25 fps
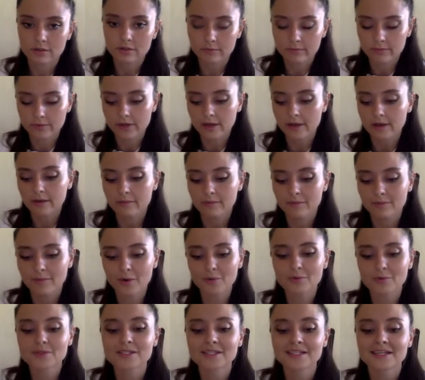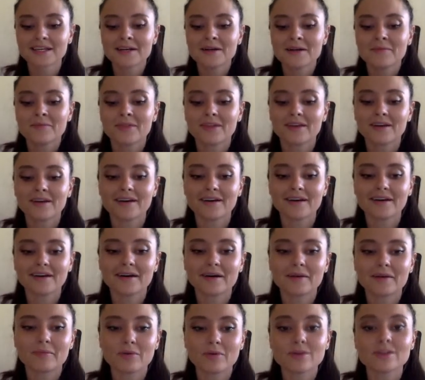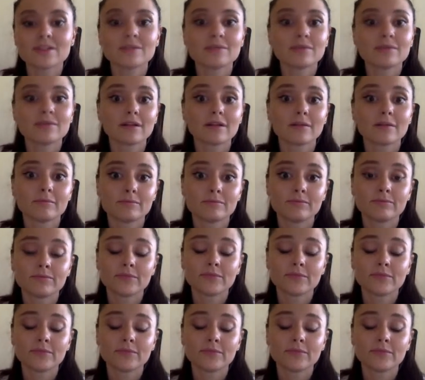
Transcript: in the most possible,